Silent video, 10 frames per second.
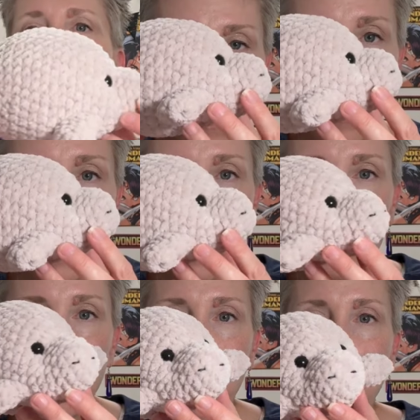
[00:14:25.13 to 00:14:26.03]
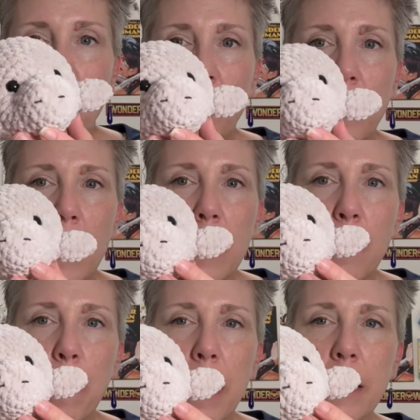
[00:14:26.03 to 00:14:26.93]
This is Murphy the
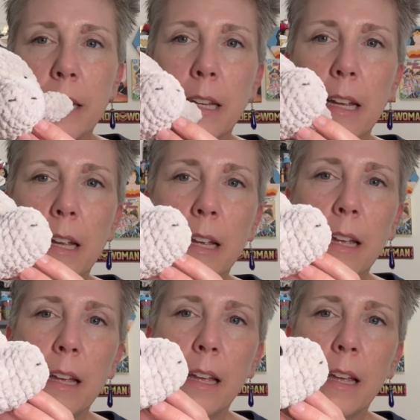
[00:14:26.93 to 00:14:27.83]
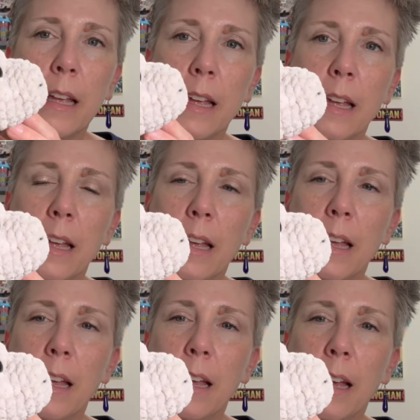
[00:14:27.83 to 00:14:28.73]
Manatee.
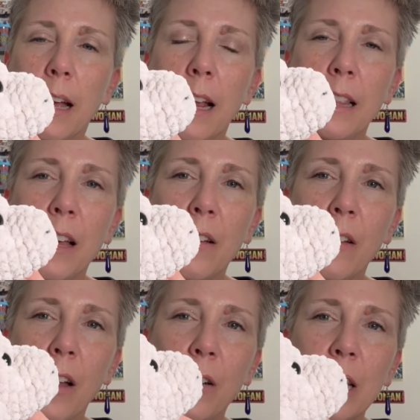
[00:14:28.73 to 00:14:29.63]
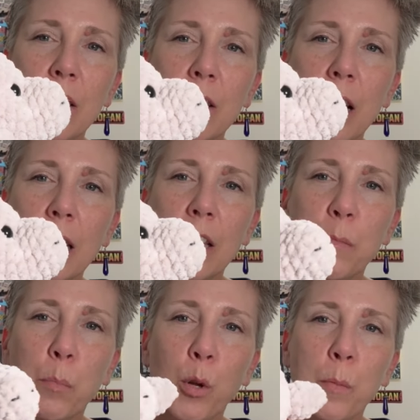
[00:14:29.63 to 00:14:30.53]
And I love how he's just got this
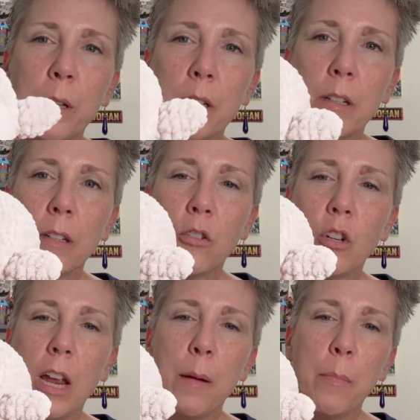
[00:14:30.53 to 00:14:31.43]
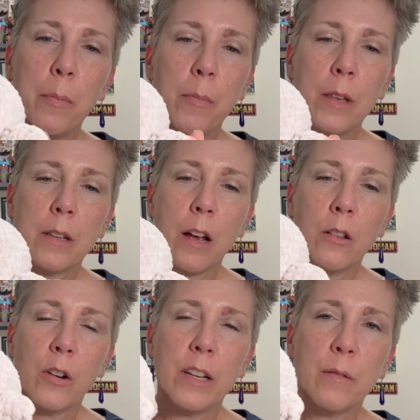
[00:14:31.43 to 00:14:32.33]
bulbous shape. This
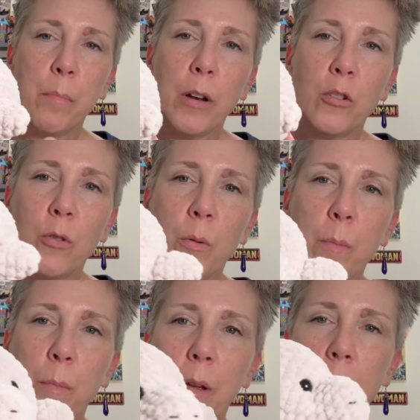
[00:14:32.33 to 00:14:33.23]
color is mushroom.